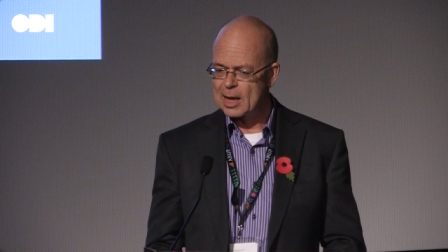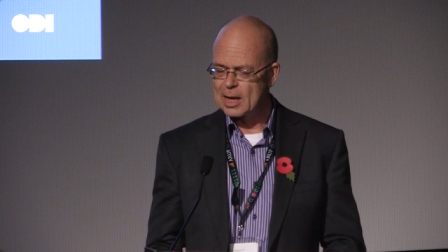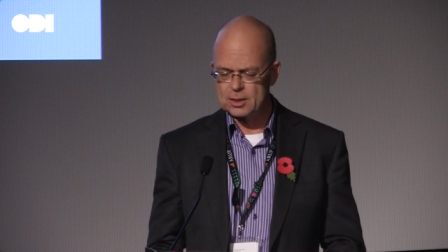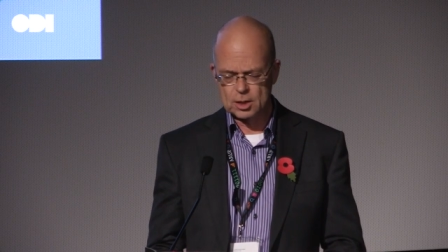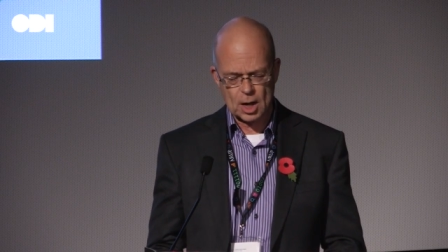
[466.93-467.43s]

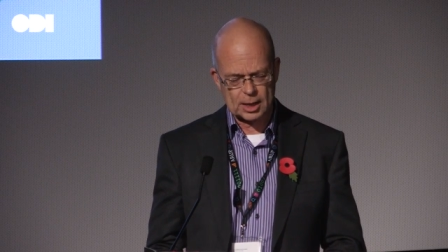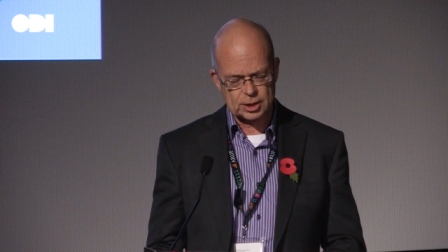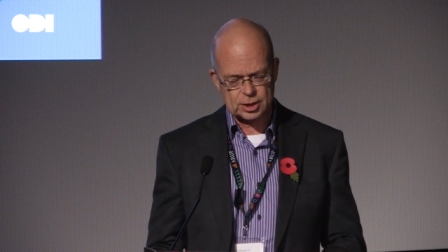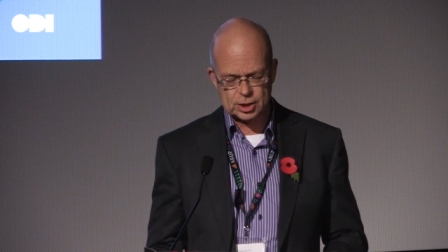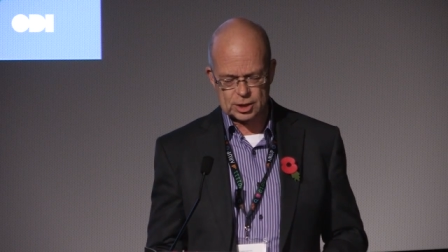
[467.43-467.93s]
In the
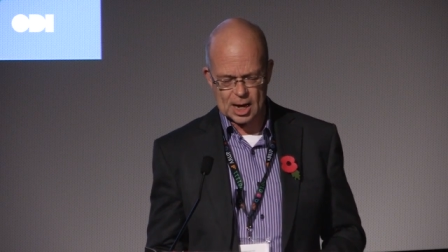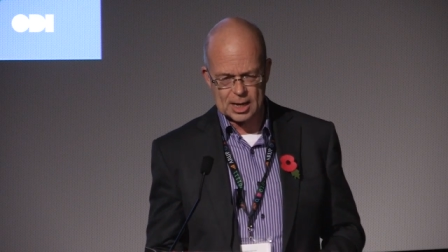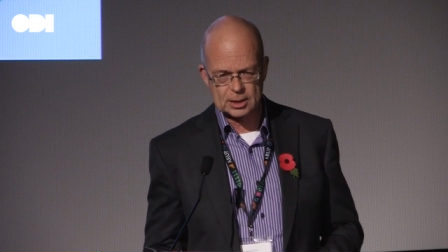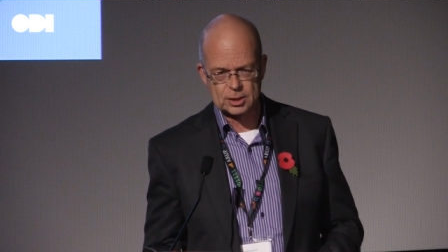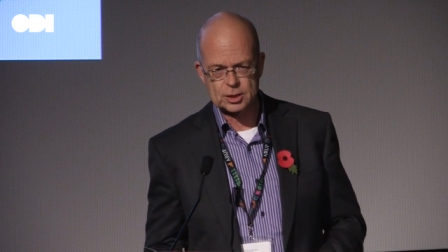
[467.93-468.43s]
United
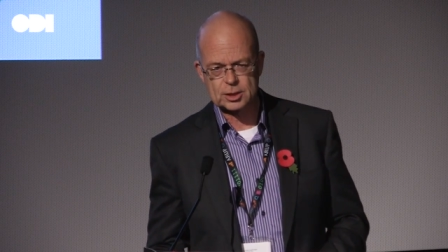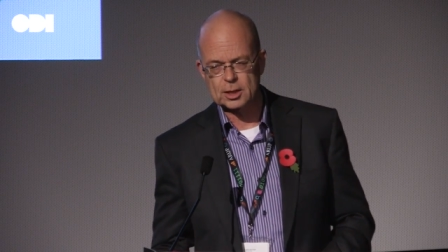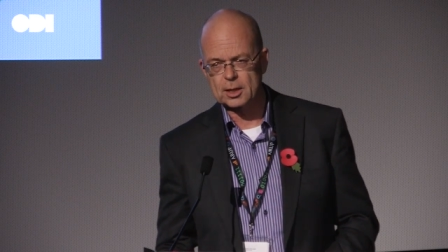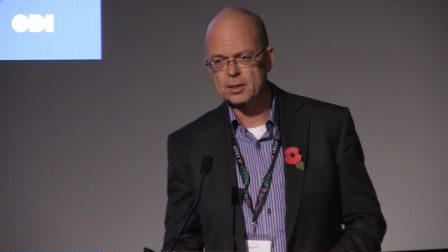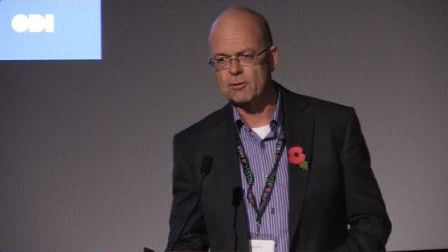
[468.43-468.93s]

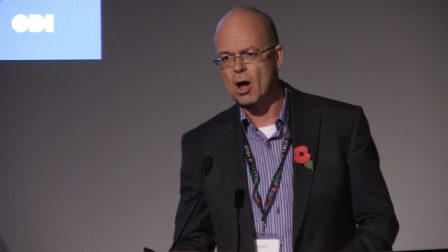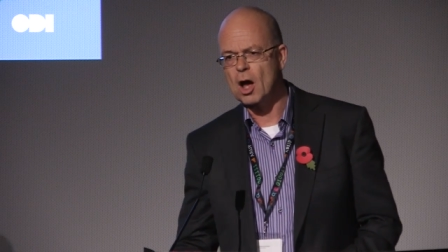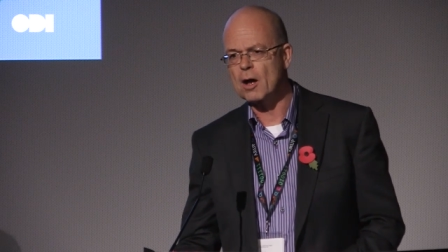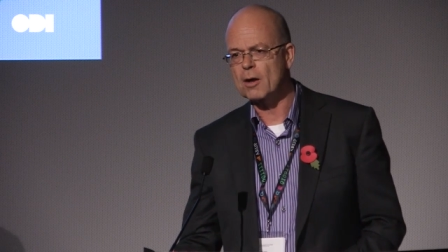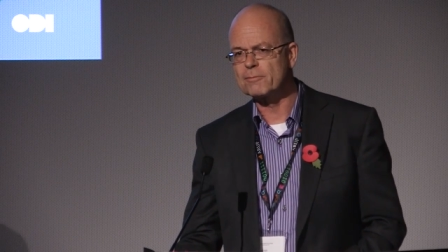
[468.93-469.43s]
States, there
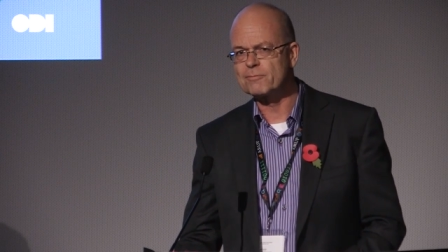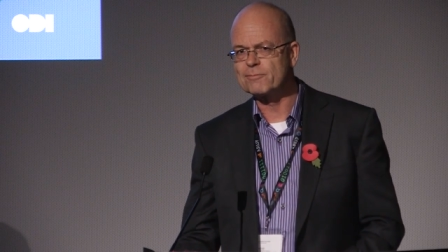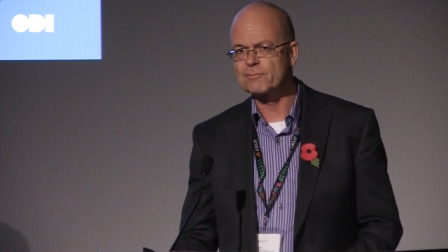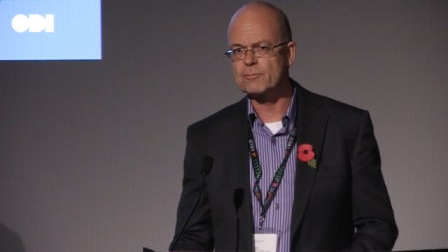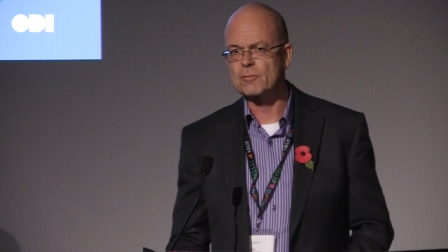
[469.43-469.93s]
are
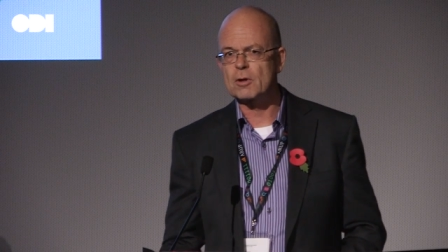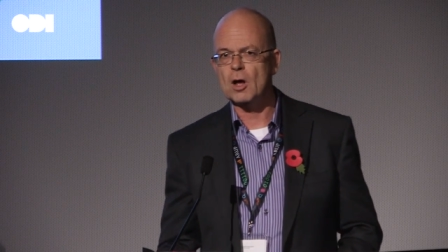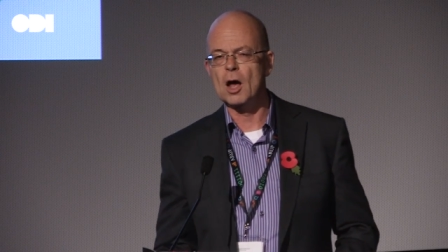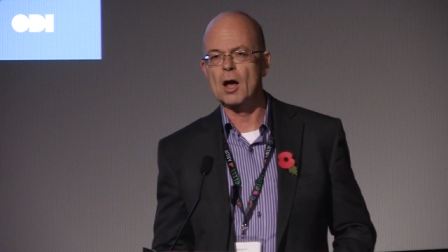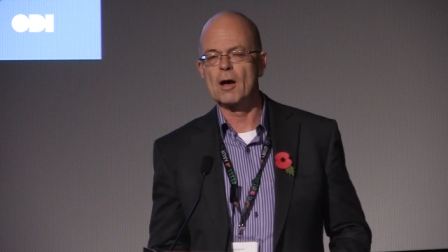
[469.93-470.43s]

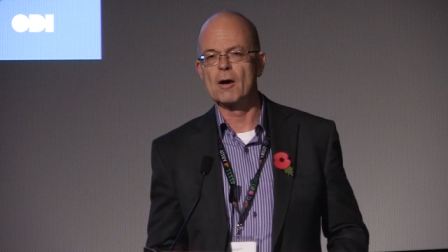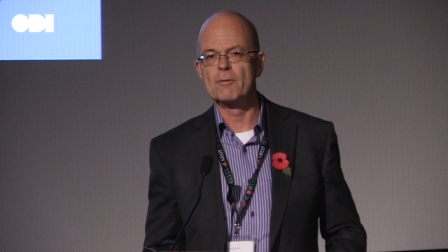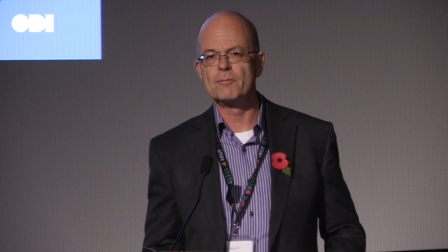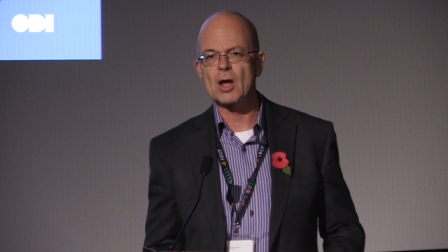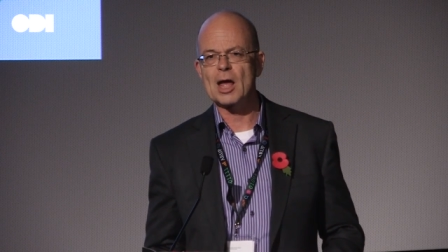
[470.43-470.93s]

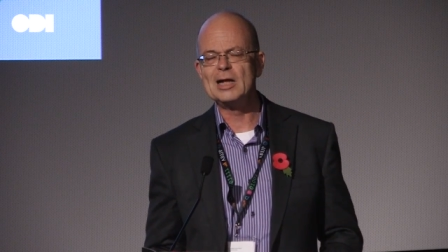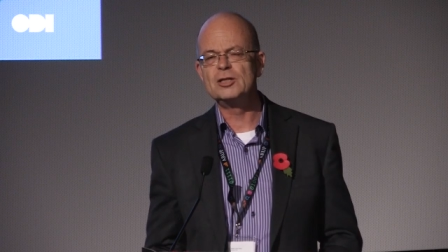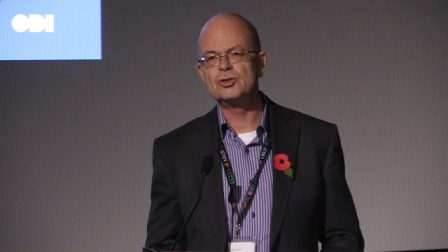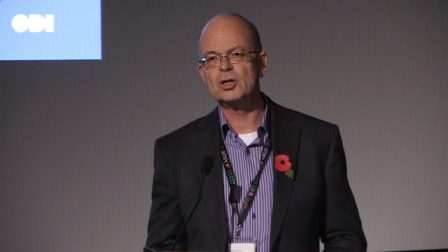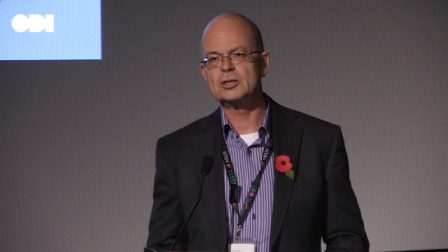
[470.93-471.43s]

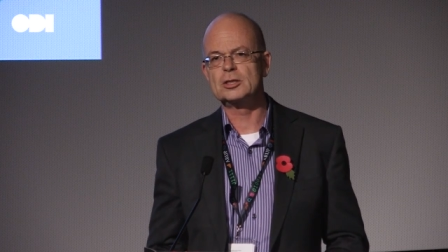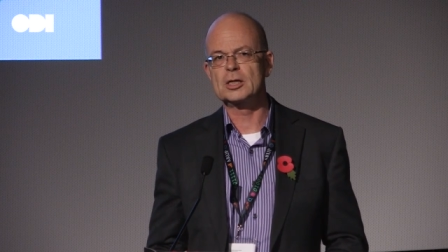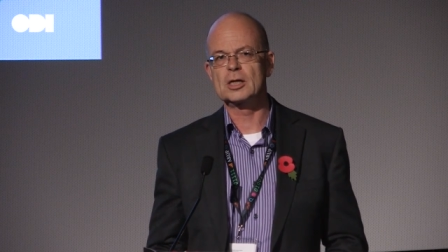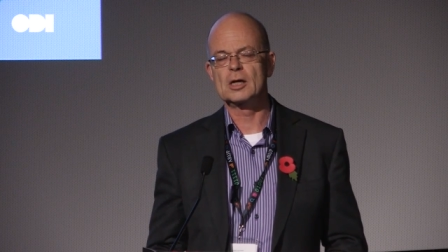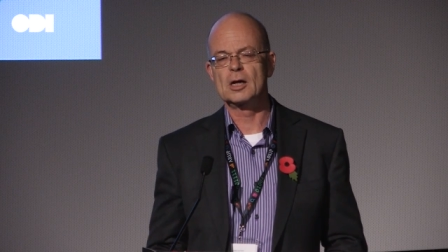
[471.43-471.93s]

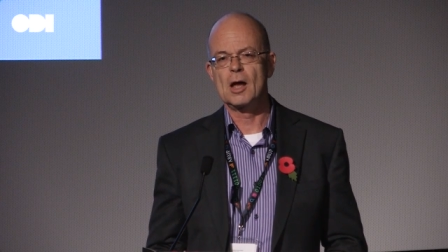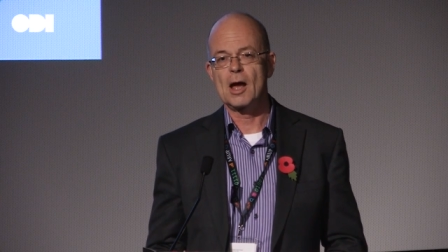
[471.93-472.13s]
interesting,